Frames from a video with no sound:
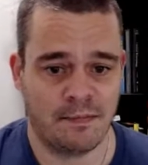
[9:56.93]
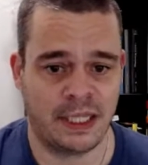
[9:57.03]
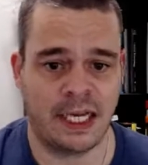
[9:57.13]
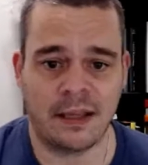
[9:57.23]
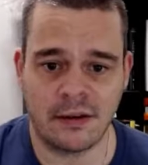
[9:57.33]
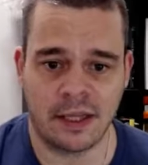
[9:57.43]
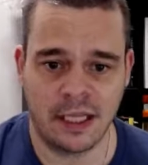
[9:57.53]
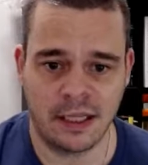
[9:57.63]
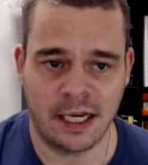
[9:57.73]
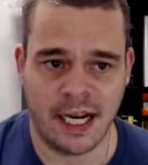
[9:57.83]
But the other
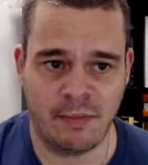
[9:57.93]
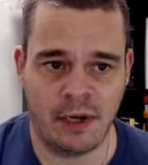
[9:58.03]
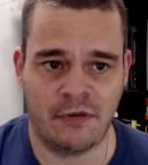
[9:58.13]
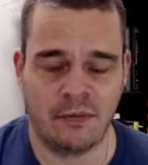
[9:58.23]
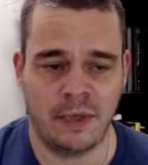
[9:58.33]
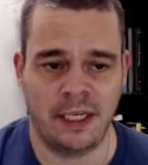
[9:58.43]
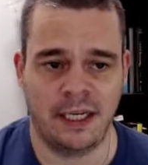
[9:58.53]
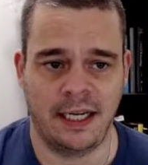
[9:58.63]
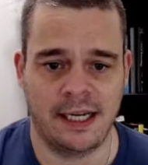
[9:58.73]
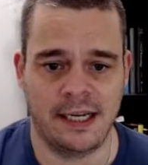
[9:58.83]
thing that happened for
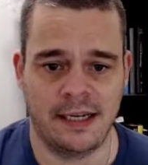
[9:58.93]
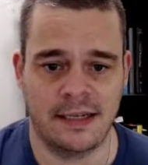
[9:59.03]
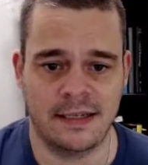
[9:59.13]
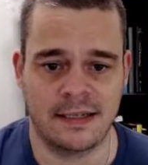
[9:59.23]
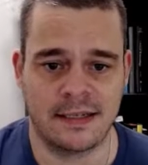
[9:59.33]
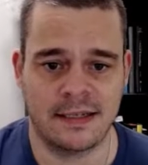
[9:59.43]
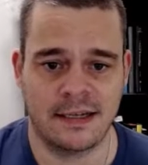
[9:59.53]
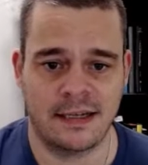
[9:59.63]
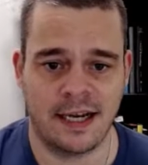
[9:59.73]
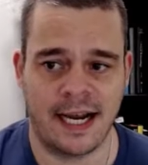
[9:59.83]
me
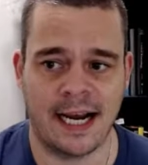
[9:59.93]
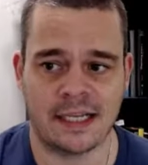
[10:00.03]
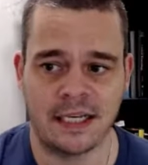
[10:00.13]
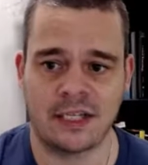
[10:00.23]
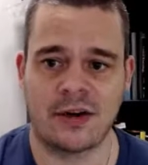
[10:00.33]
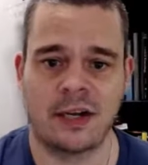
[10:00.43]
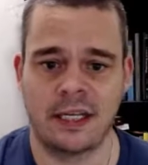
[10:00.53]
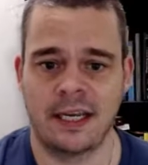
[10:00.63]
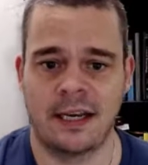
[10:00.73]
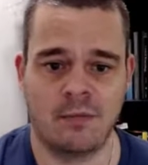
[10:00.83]
is, as I
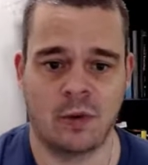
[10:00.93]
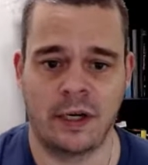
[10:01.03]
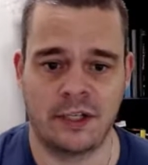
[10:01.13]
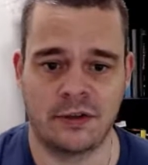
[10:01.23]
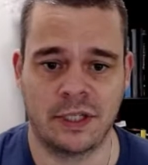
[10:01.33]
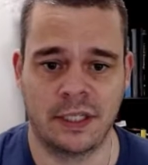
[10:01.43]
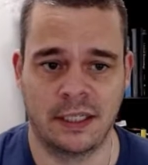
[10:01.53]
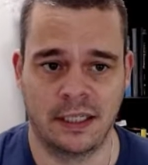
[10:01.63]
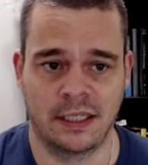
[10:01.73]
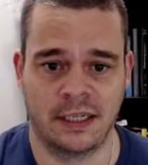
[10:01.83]
started to get more
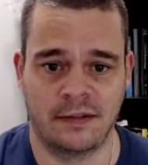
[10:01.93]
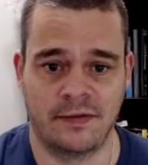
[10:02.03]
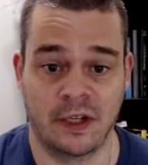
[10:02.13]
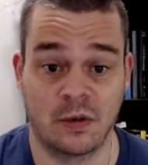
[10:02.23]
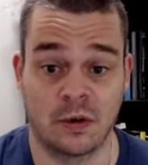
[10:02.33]
interested in this stuff, and of